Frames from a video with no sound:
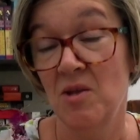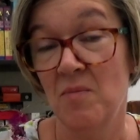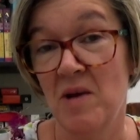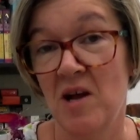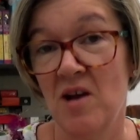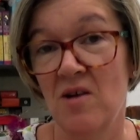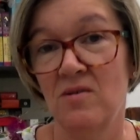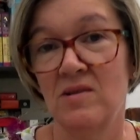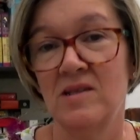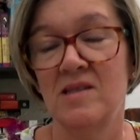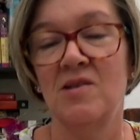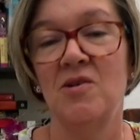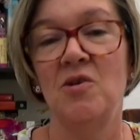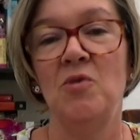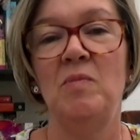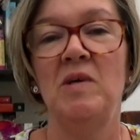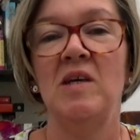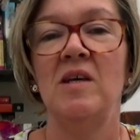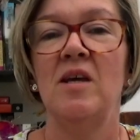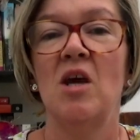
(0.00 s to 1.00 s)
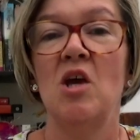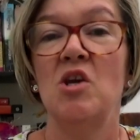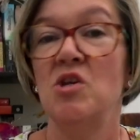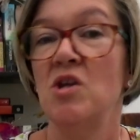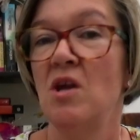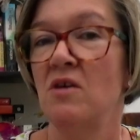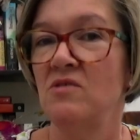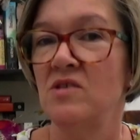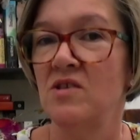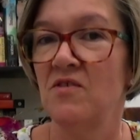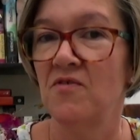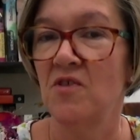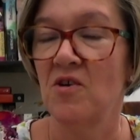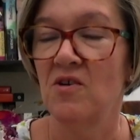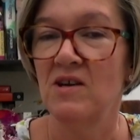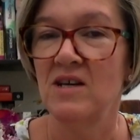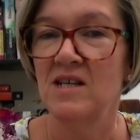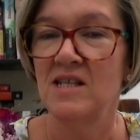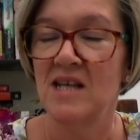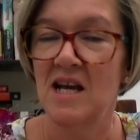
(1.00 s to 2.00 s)
the bell to be
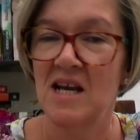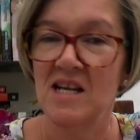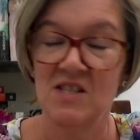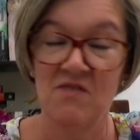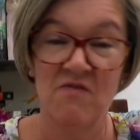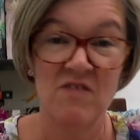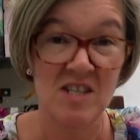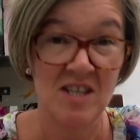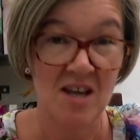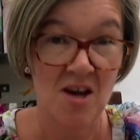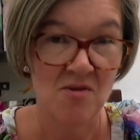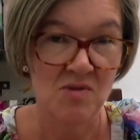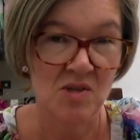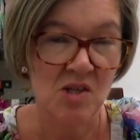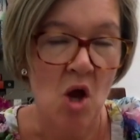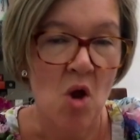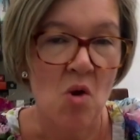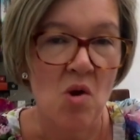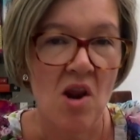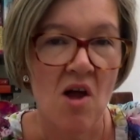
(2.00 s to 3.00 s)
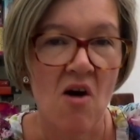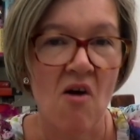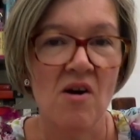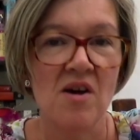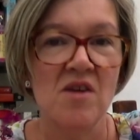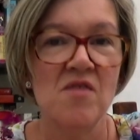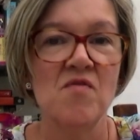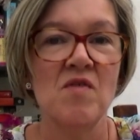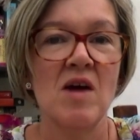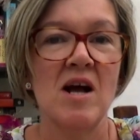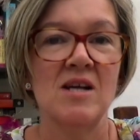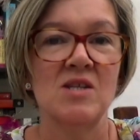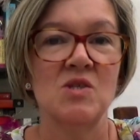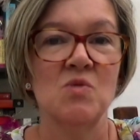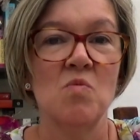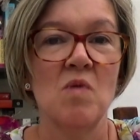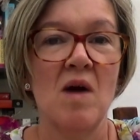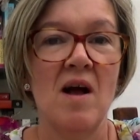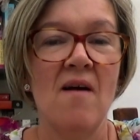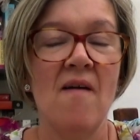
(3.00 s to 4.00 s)
notified as videos go live as
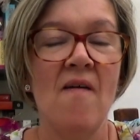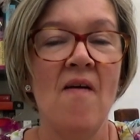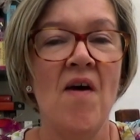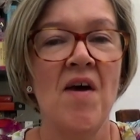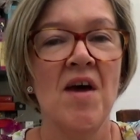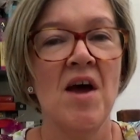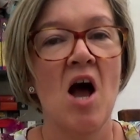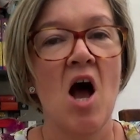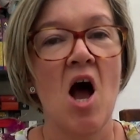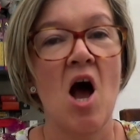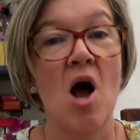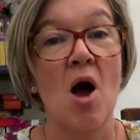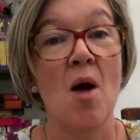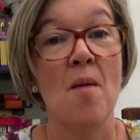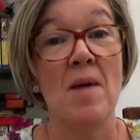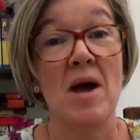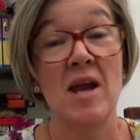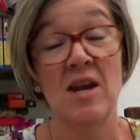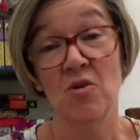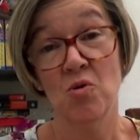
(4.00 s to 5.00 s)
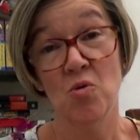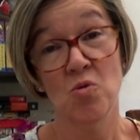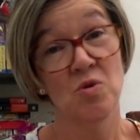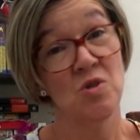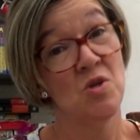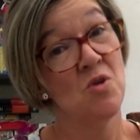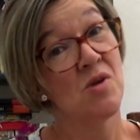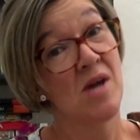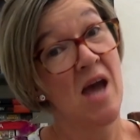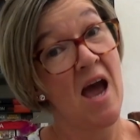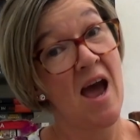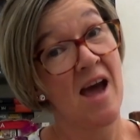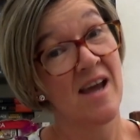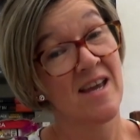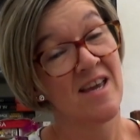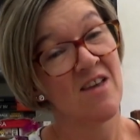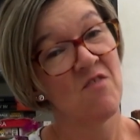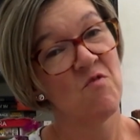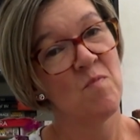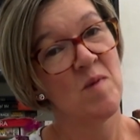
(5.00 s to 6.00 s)
well. And of course, you
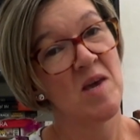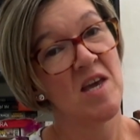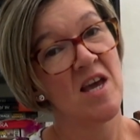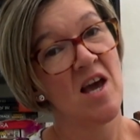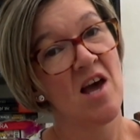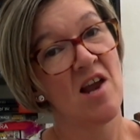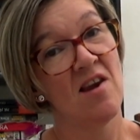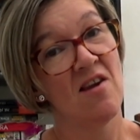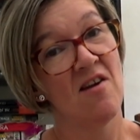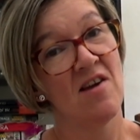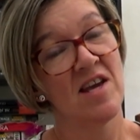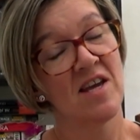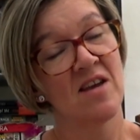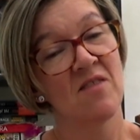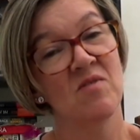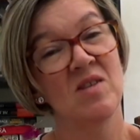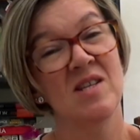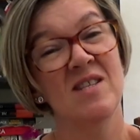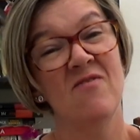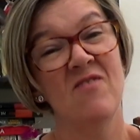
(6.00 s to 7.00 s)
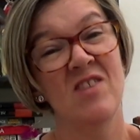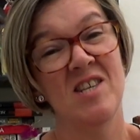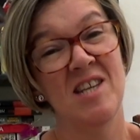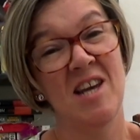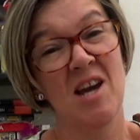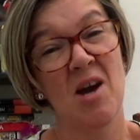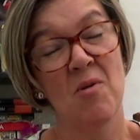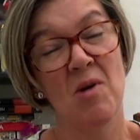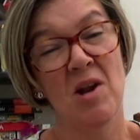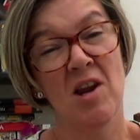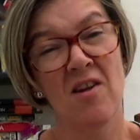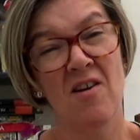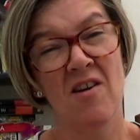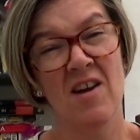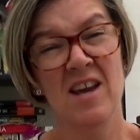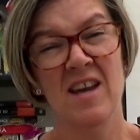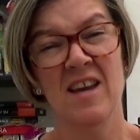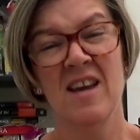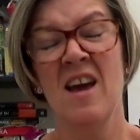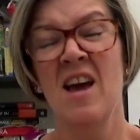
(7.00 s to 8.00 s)
can give me a like, give this video a
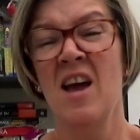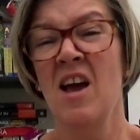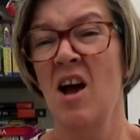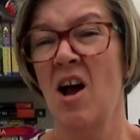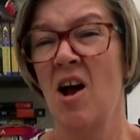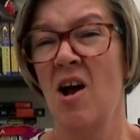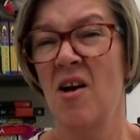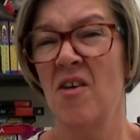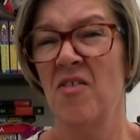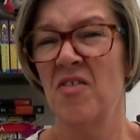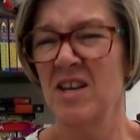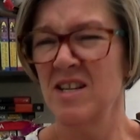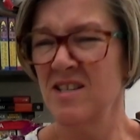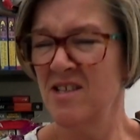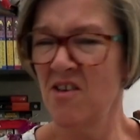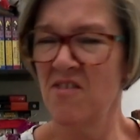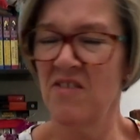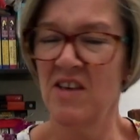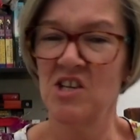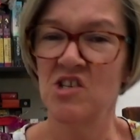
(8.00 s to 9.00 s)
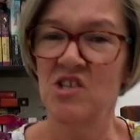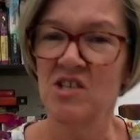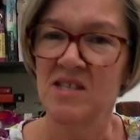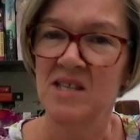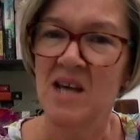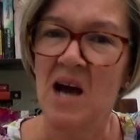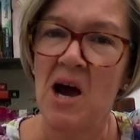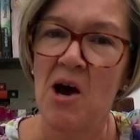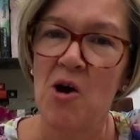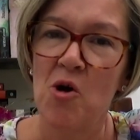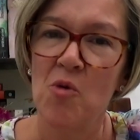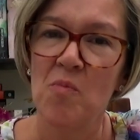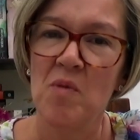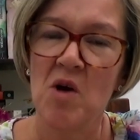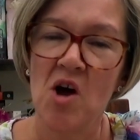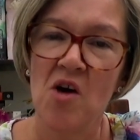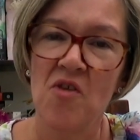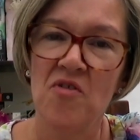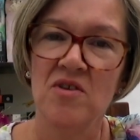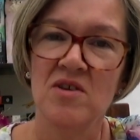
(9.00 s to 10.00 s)
like. Things like that just help
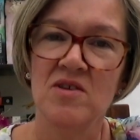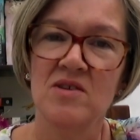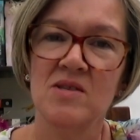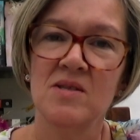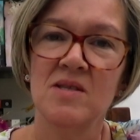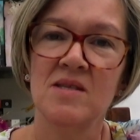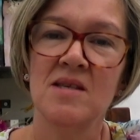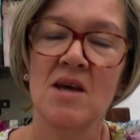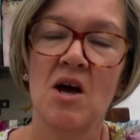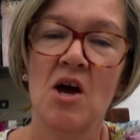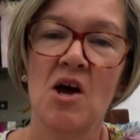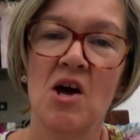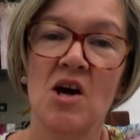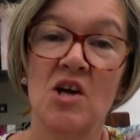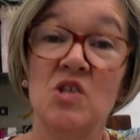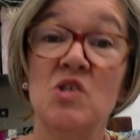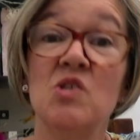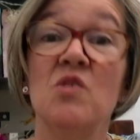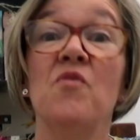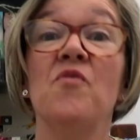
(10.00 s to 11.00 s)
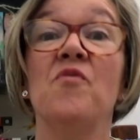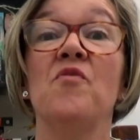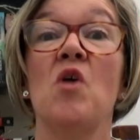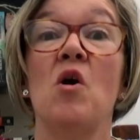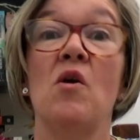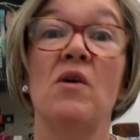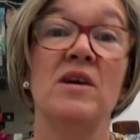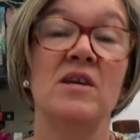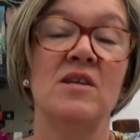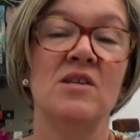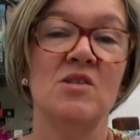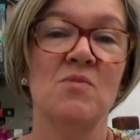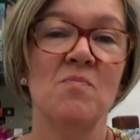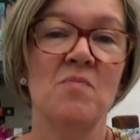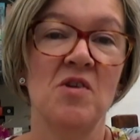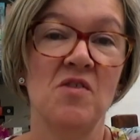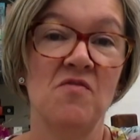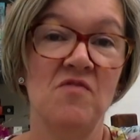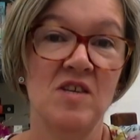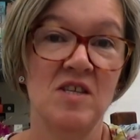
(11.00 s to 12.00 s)
others to find
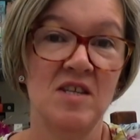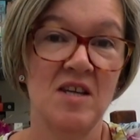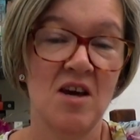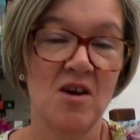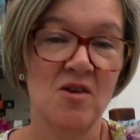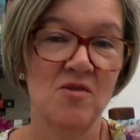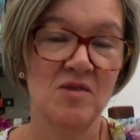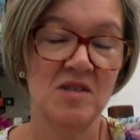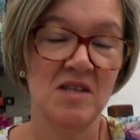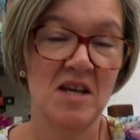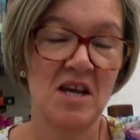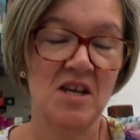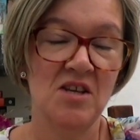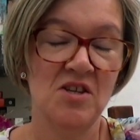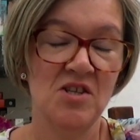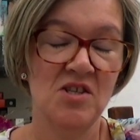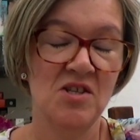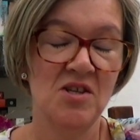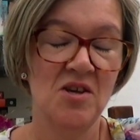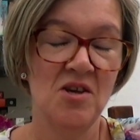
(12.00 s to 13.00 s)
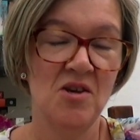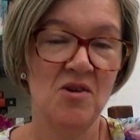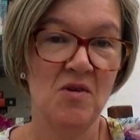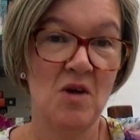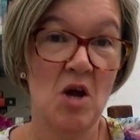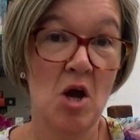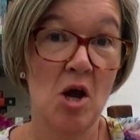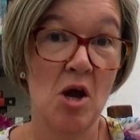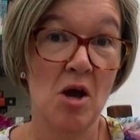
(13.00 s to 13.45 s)
my videos and to